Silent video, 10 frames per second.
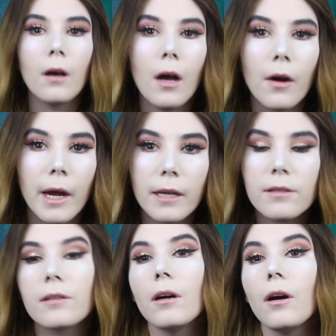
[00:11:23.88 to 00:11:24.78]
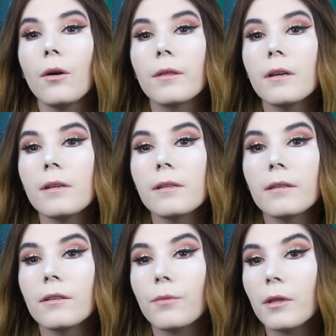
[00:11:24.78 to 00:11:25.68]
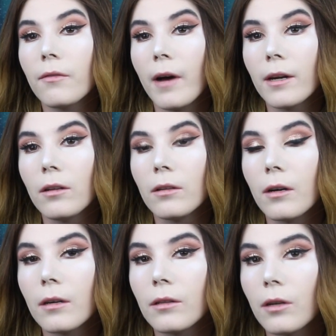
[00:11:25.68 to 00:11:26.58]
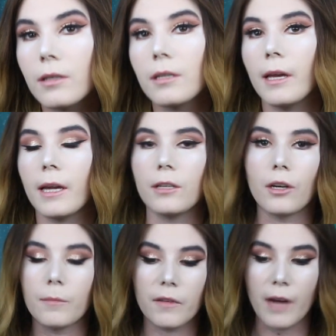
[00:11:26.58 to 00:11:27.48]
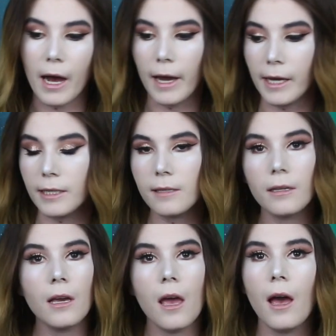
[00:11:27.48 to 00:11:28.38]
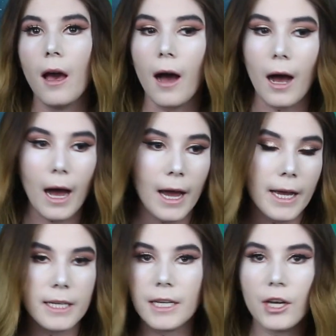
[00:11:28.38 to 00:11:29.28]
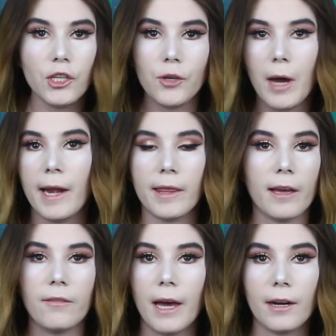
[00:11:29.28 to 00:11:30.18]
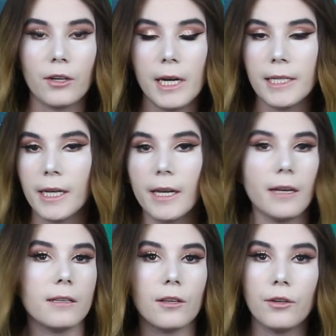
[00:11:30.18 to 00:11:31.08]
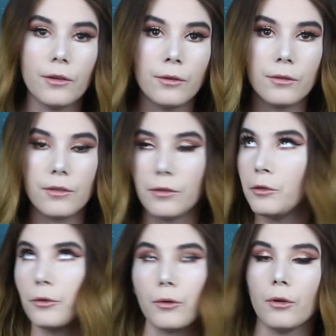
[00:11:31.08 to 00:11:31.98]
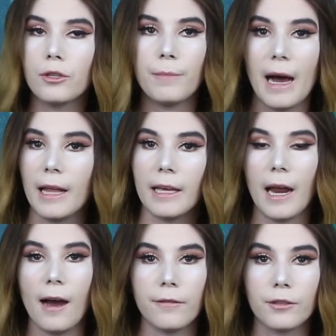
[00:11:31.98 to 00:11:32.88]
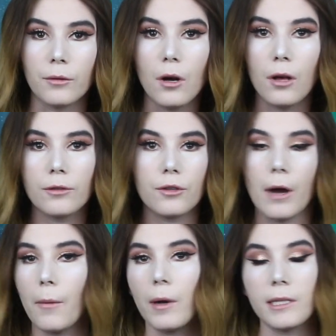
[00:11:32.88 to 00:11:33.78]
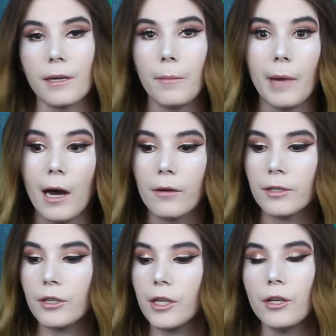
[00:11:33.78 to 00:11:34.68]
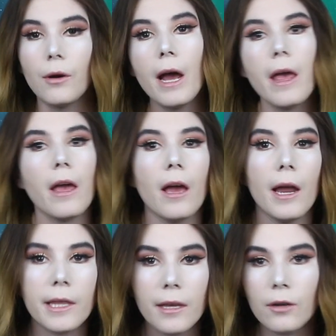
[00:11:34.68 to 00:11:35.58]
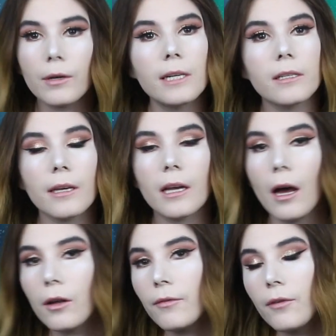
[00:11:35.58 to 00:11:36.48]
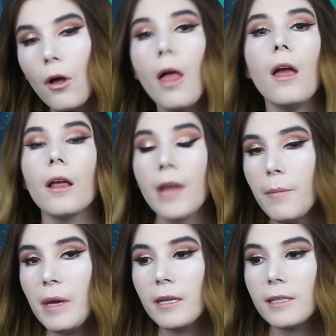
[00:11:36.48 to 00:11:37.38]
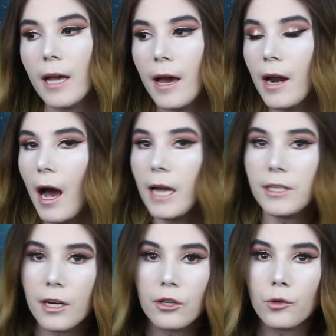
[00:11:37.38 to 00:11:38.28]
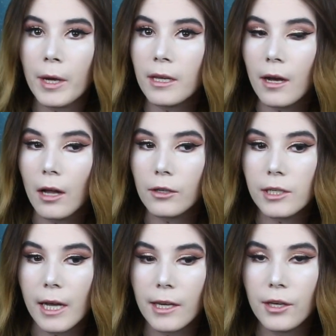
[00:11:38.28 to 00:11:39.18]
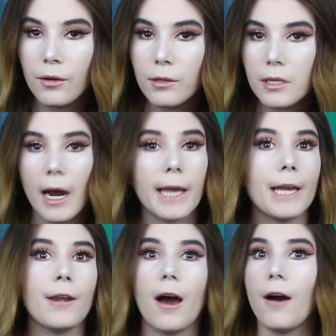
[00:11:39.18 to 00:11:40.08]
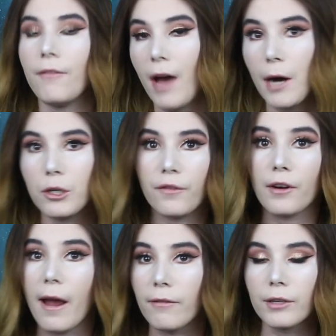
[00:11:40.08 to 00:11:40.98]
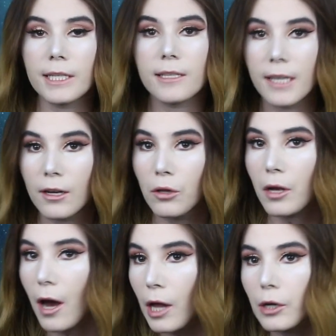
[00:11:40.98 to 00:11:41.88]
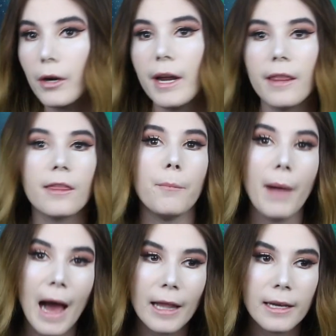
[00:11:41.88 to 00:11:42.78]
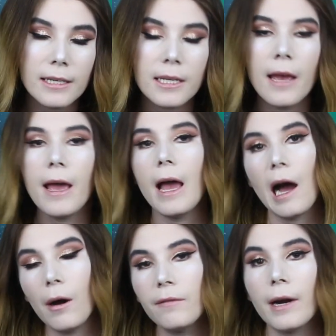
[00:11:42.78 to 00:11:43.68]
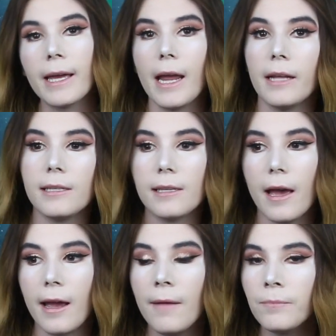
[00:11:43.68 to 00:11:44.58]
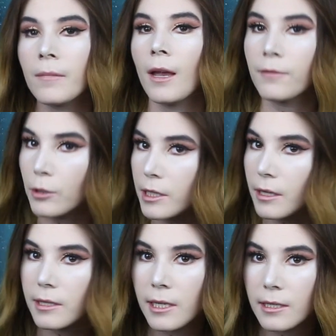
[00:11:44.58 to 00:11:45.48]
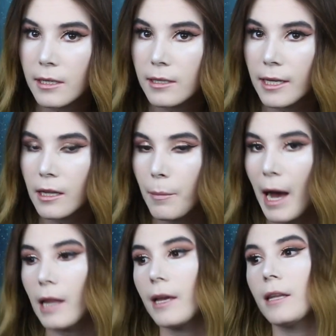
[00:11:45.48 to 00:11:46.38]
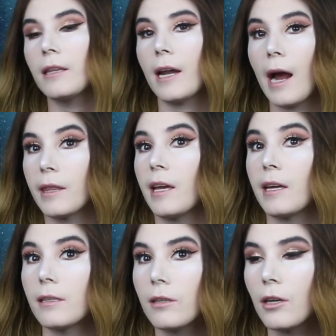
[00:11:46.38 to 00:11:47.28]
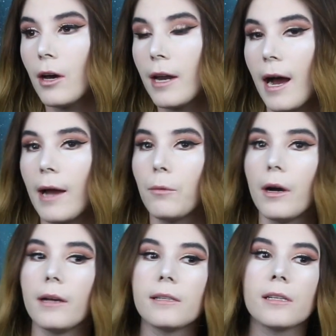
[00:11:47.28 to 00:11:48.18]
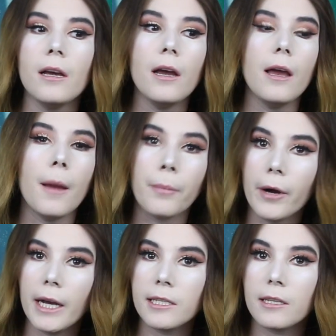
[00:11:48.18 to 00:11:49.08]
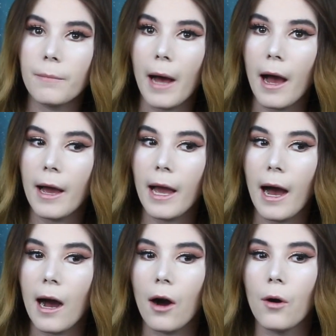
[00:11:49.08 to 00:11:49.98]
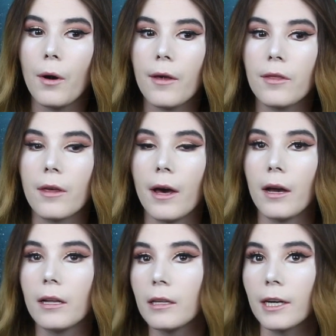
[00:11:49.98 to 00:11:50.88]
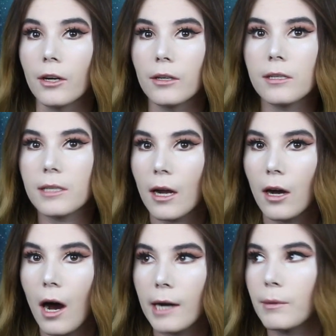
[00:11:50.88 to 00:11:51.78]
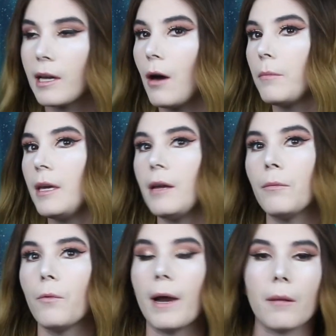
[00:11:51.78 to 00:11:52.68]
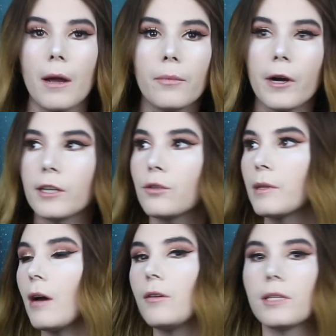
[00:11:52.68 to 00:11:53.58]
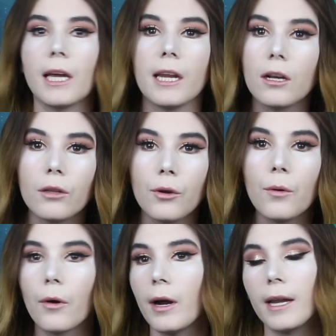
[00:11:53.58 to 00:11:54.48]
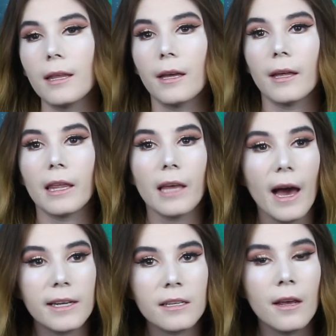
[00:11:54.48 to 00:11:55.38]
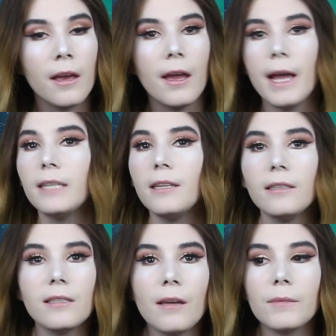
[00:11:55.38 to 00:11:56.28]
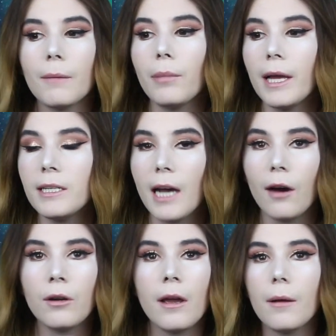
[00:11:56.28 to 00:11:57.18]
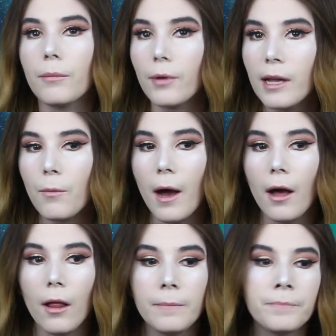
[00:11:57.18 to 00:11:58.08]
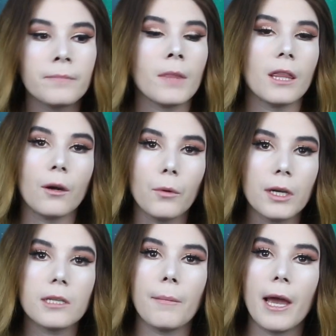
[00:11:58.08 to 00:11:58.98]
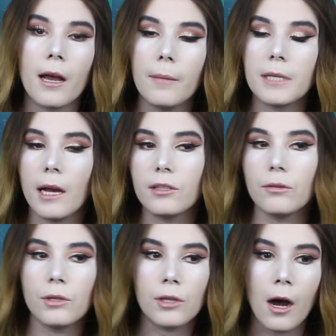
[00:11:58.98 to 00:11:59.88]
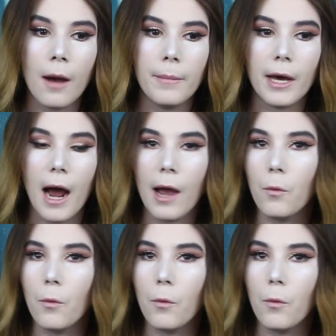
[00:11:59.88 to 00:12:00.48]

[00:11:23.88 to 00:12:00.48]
Alright, so this is what the final look looks like in terms of eyes. I didn't do anything of that crazy. It is a nudes neutrals palette after all, so I wasn't bound to do anything crazily colorful. That being said, I did enjoy the colors I used. I cannot vouch for every single color in the palette. However, I can say if there is consistency in the palette, then I think it's good. I was impressed by how the glitter stuck on without me wetting my brush, without using any glue or anything like that. It did seem to blend out pretty well. There were some hiccups as you saw, but I